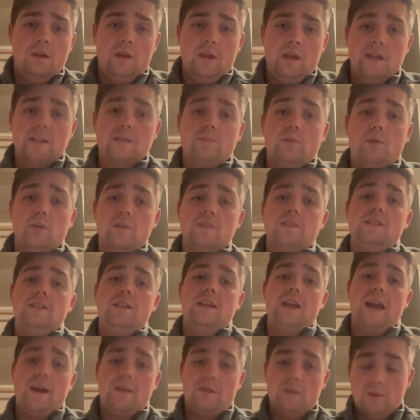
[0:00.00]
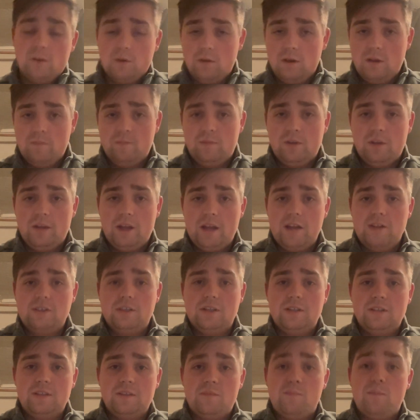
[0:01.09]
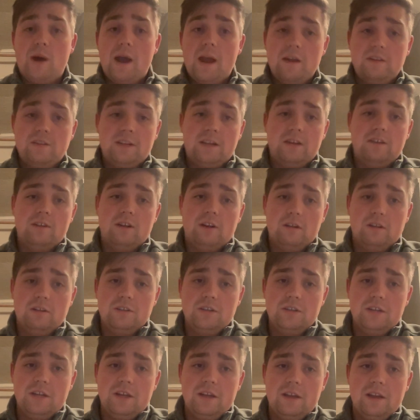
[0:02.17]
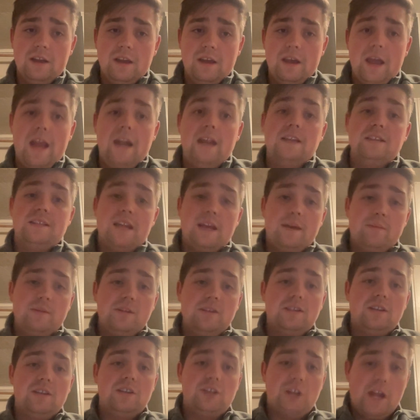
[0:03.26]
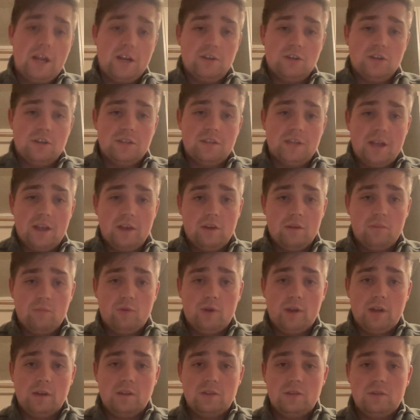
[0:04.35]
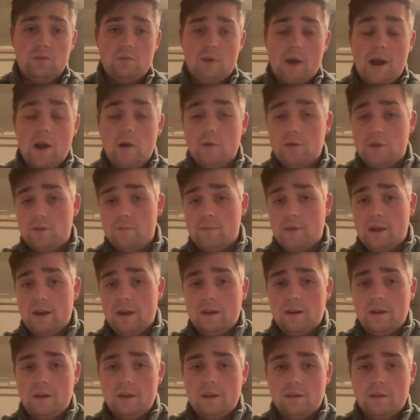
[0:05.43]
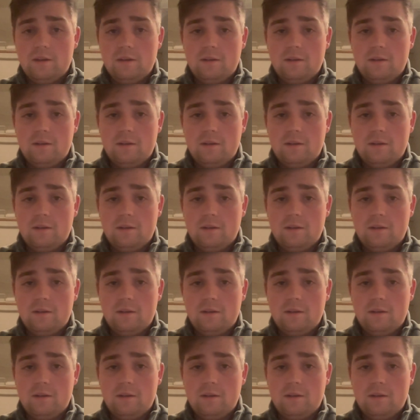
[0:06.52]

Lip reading: explores the ethical implications of biotechnology and examines the changes it could bring to our humanity.